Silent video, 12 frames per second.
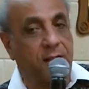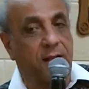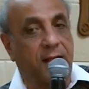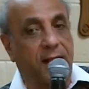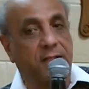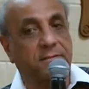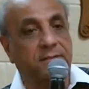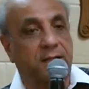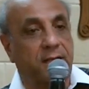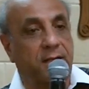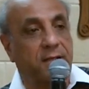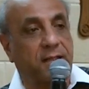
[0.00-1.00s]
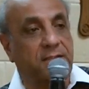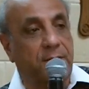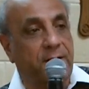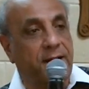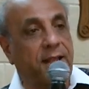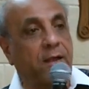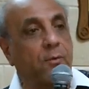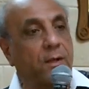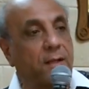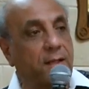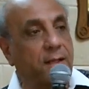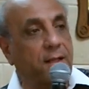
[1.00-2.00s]
and Randa Baligh
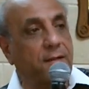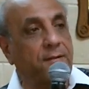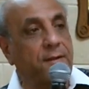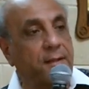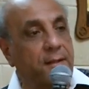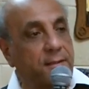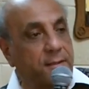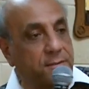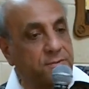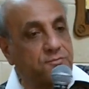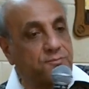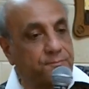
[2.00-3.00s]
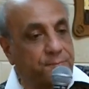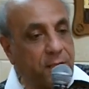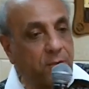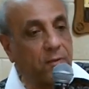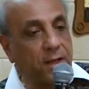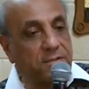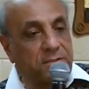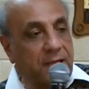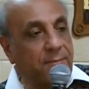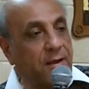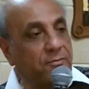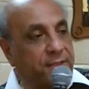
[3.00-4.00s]
will speak to us
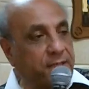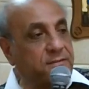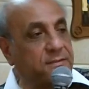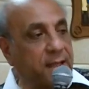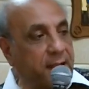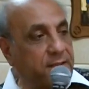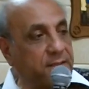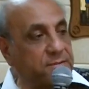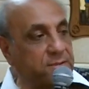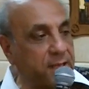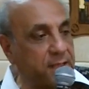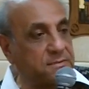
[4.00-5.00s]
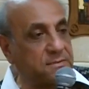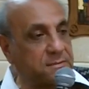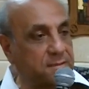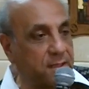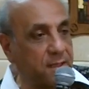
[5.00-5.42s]
about it and discuss